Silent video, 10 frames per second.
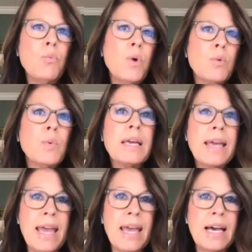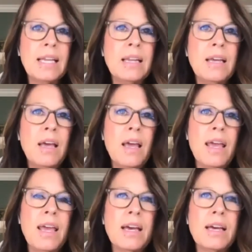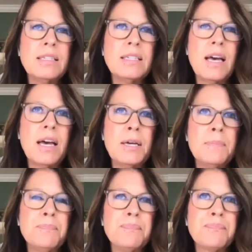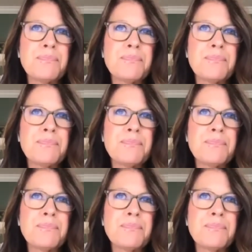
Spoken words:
where we can, and